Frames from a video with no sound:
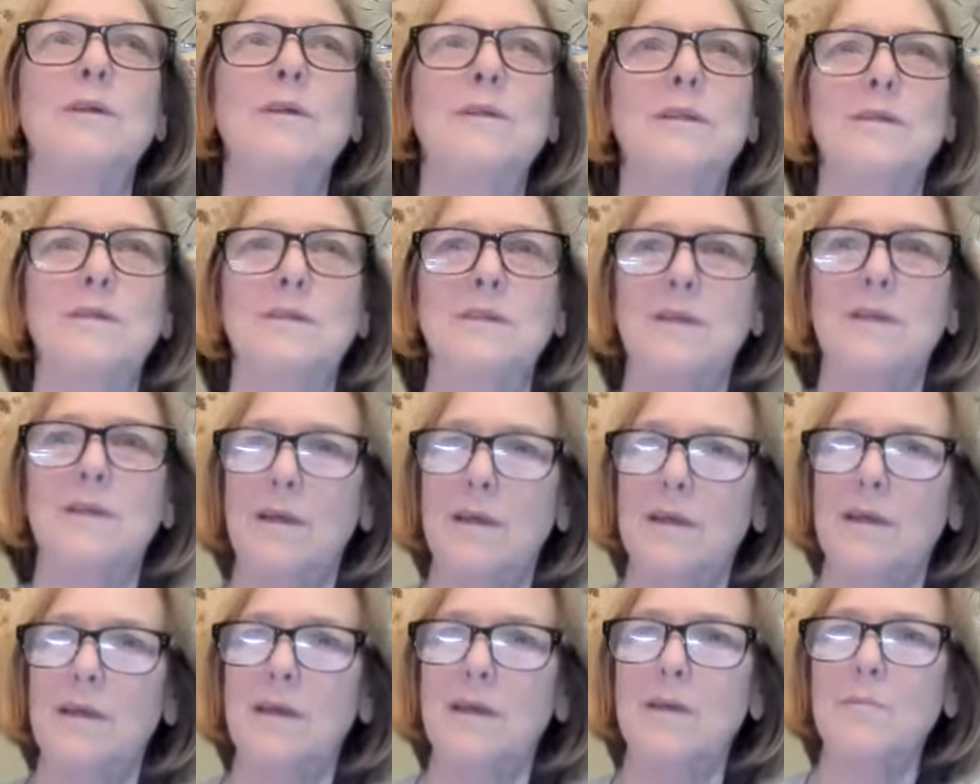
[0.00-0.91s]
the ones I was going
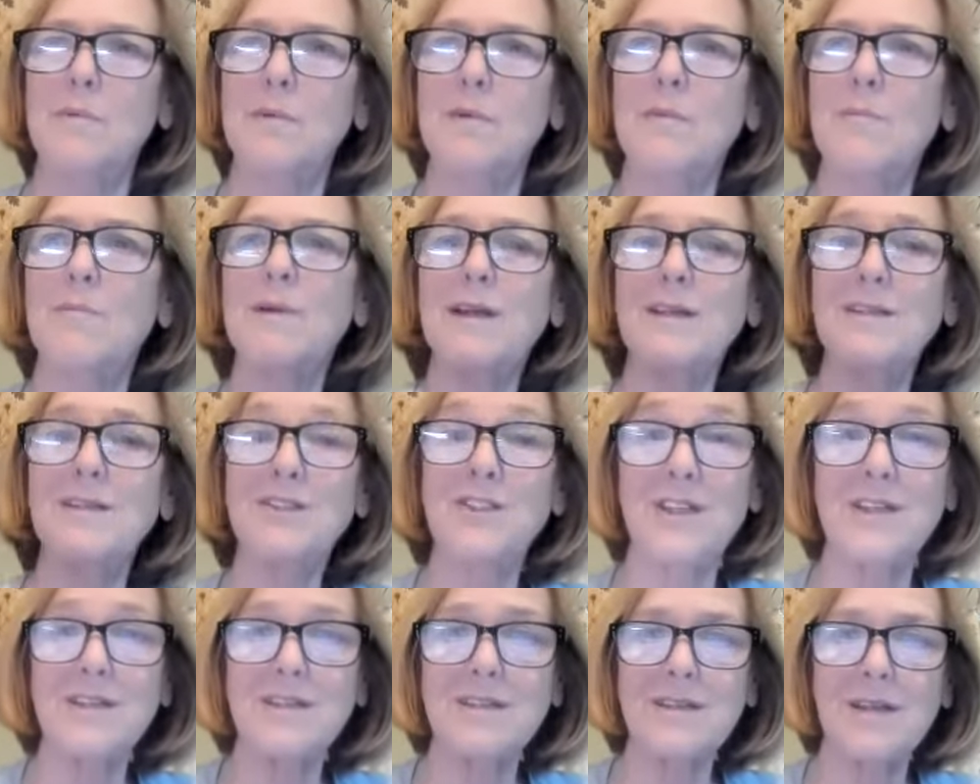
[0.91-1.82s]
to keep, but I
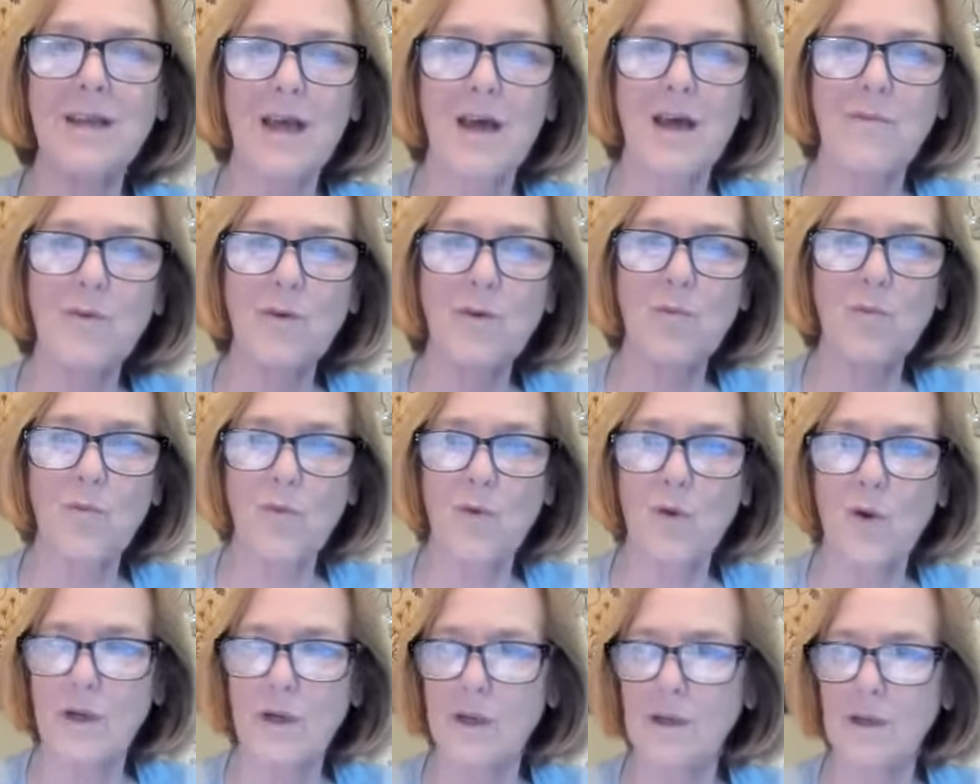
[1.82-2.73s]
just haven't
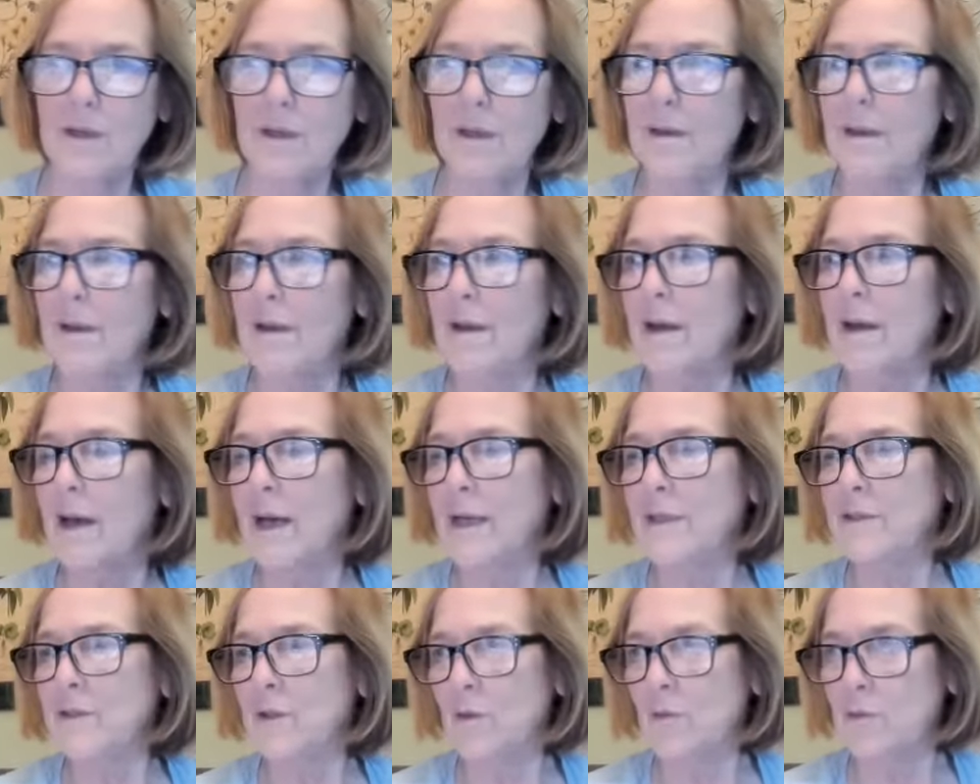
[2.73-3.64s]
worn it. I
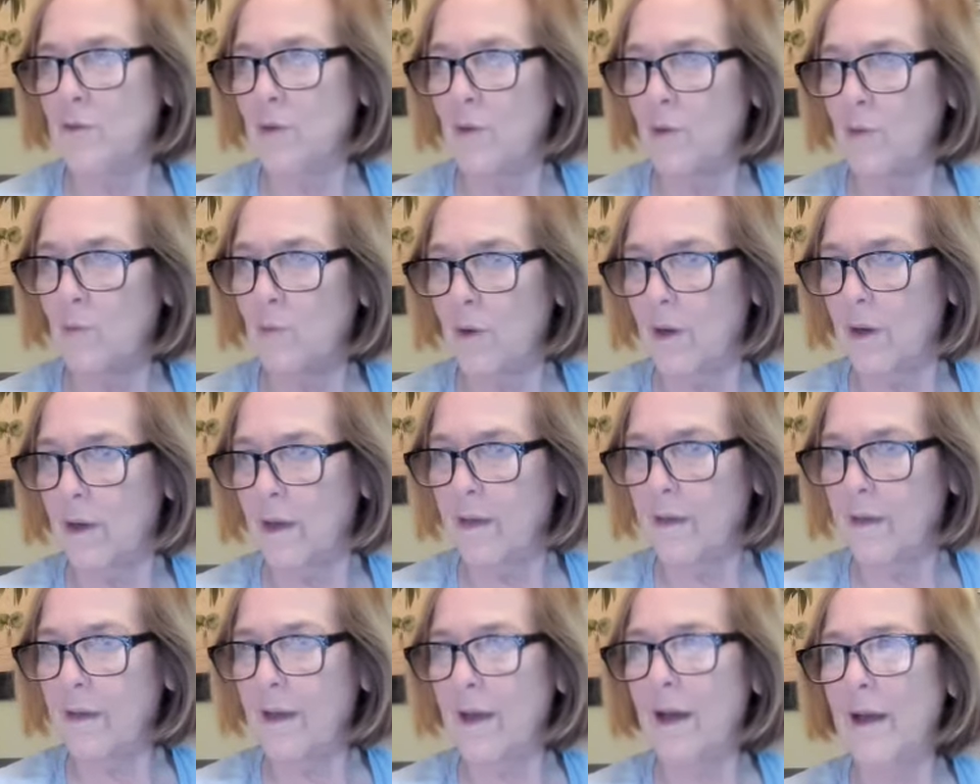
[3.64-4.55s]
don't know
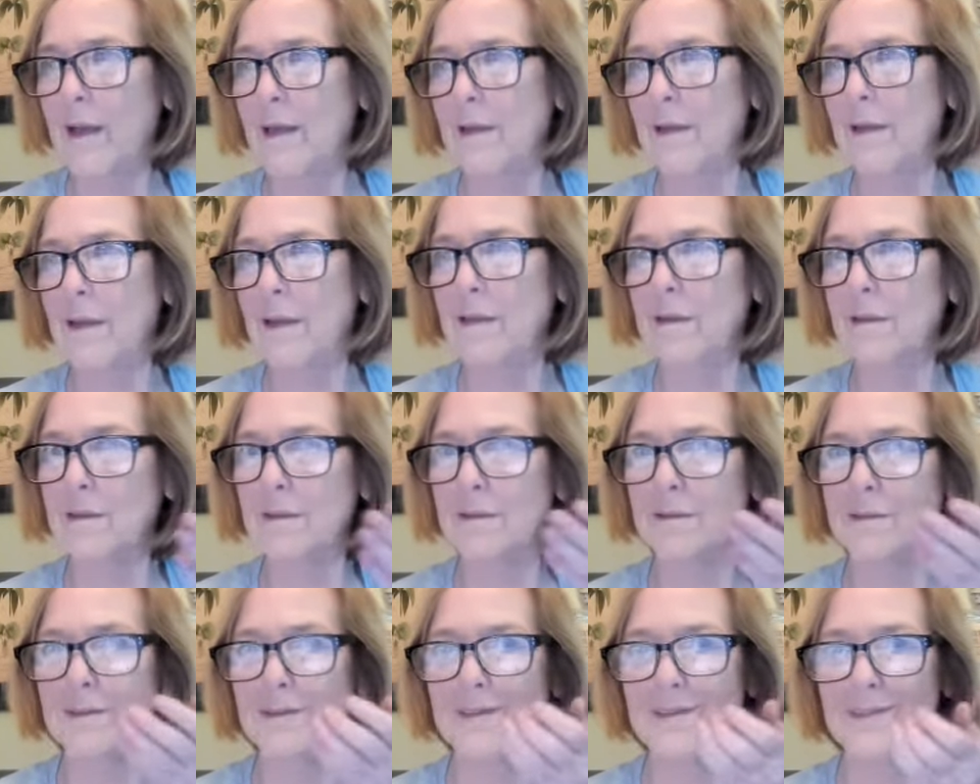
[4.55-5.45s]
why. I like
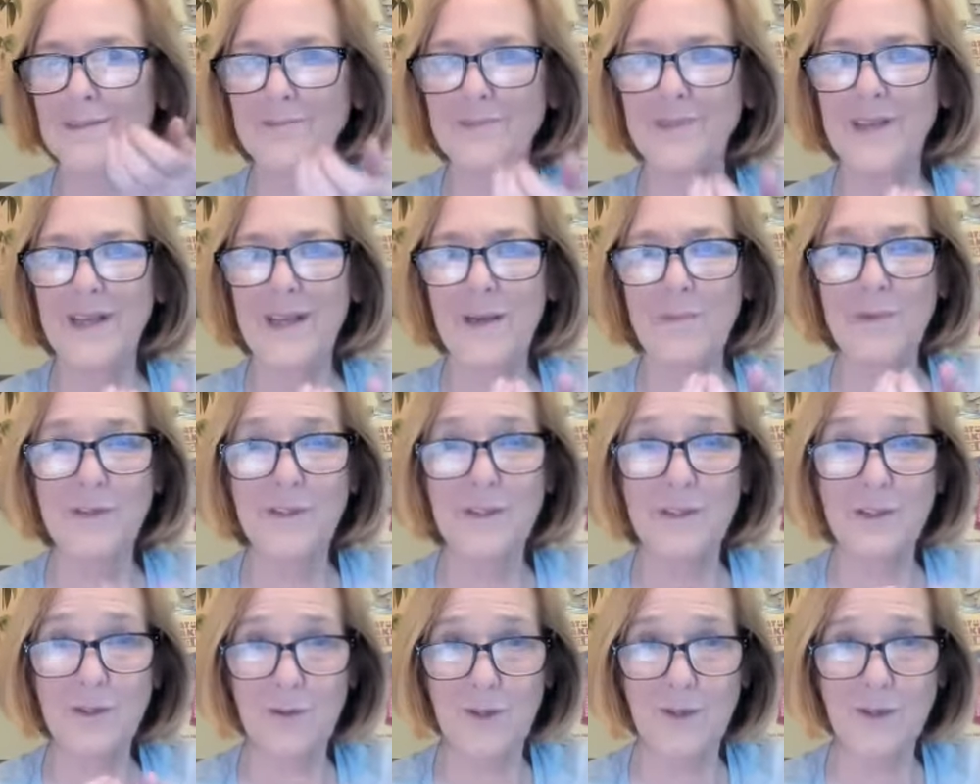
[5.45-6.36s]

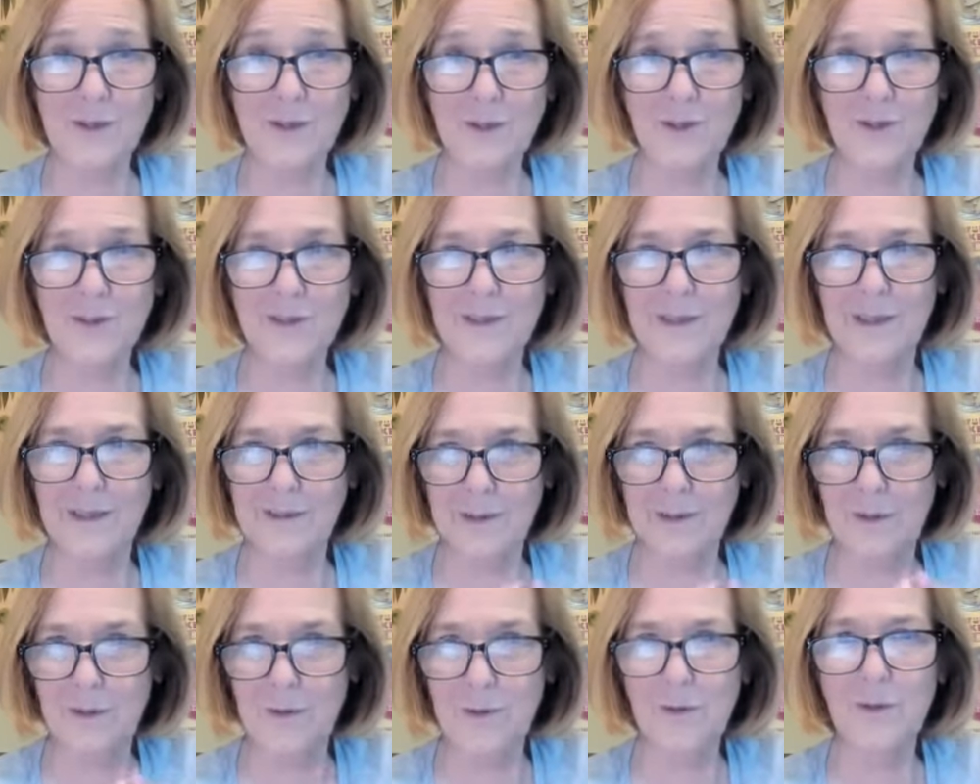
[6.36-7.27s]
amethyst crystals, like
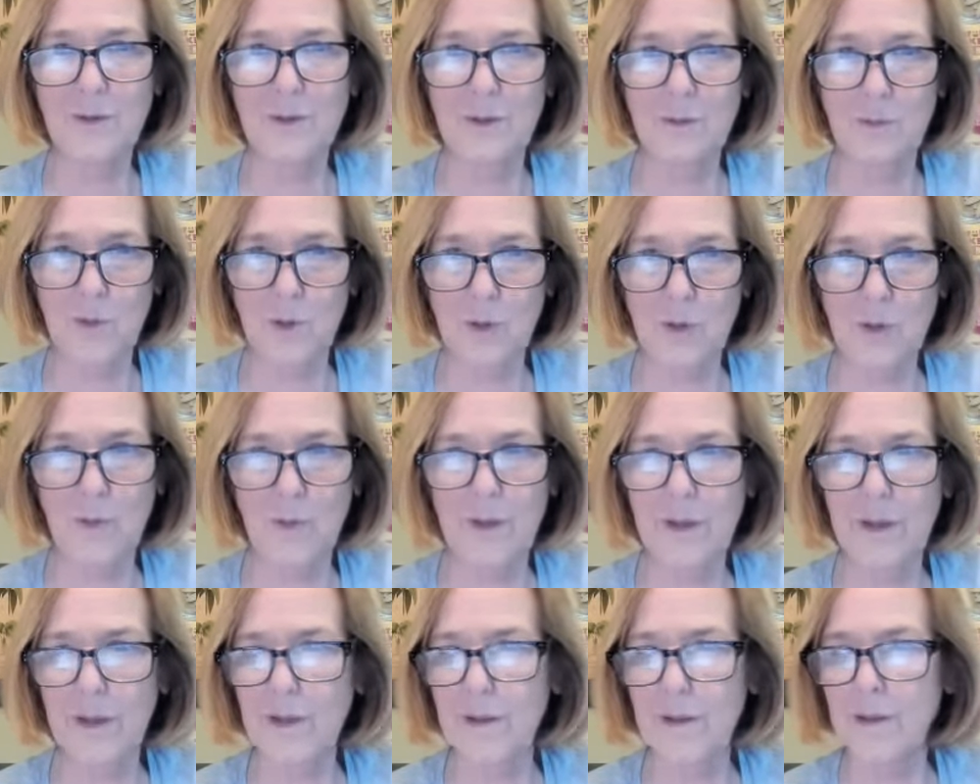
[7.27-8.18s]
to hold and work
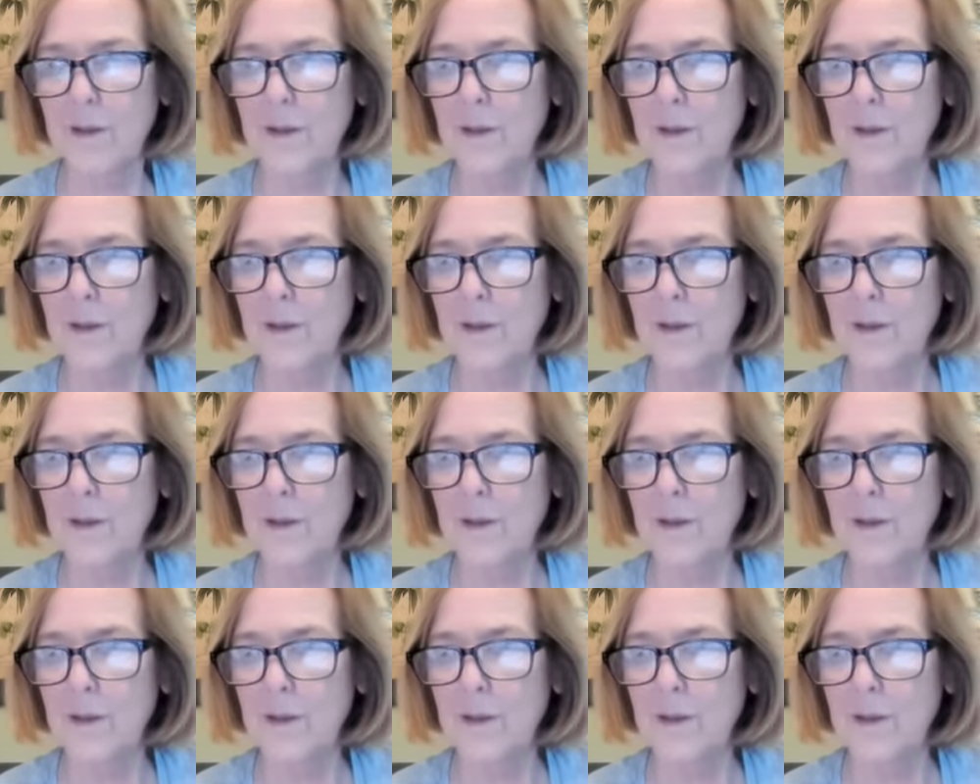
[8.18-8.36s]
with,